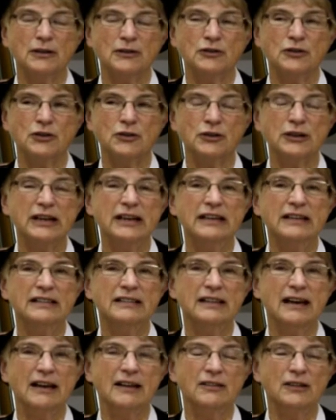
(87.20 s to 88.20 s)

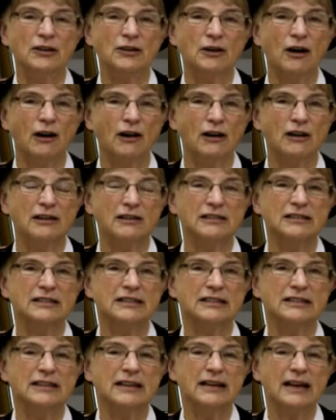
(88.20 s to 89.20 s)
turkeys and their
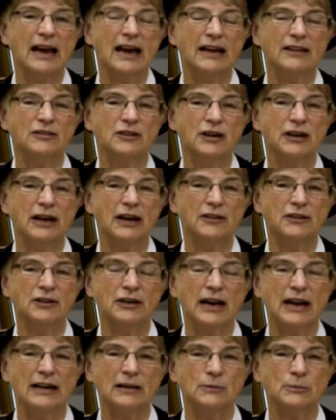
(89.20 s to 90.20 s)
hogs and their other
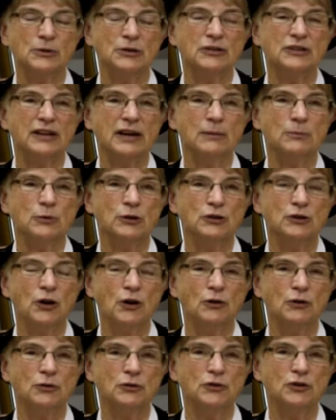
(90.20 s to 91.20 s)
animals and would
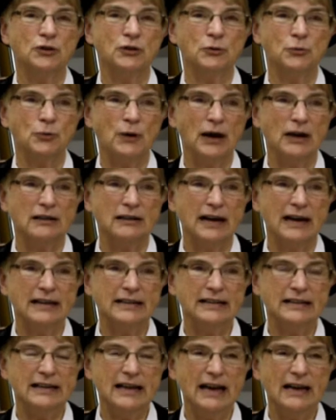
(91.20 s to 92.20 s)
go to the rail
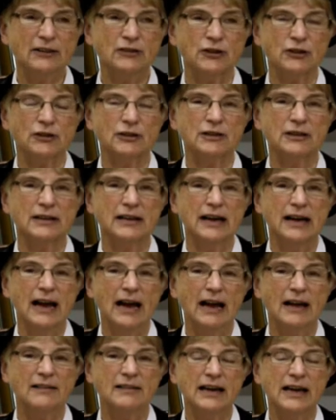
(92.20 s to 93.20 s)
line in Edgar,
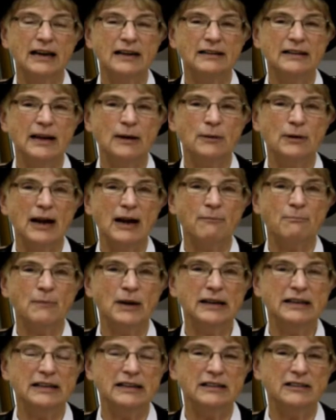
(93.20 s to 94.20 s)
and then they would have
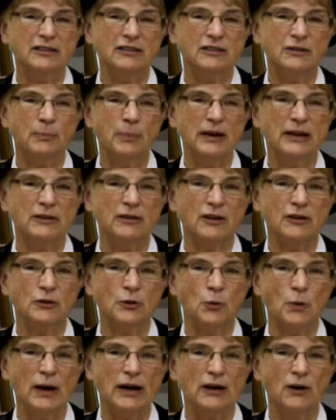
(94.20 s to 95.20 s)
money to spend on
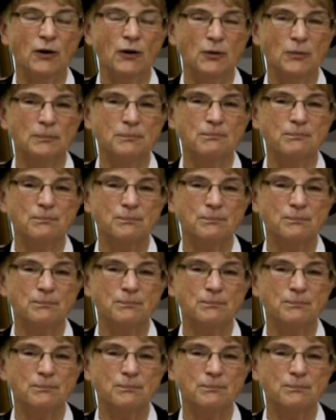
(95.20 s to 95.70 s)
their way home.